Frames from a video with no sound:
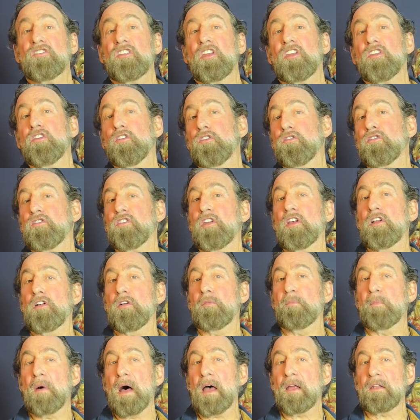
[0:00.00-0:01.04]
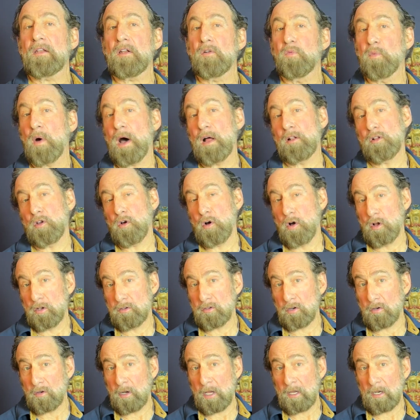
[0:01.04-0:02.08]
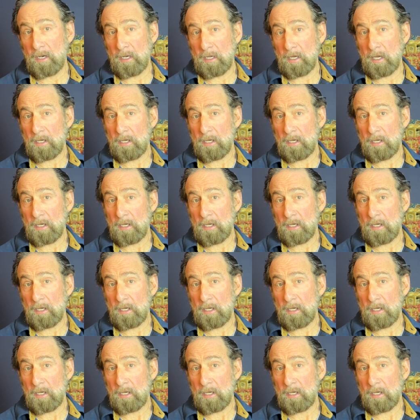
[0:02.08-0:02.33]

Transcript: that you're single-minded while alternating,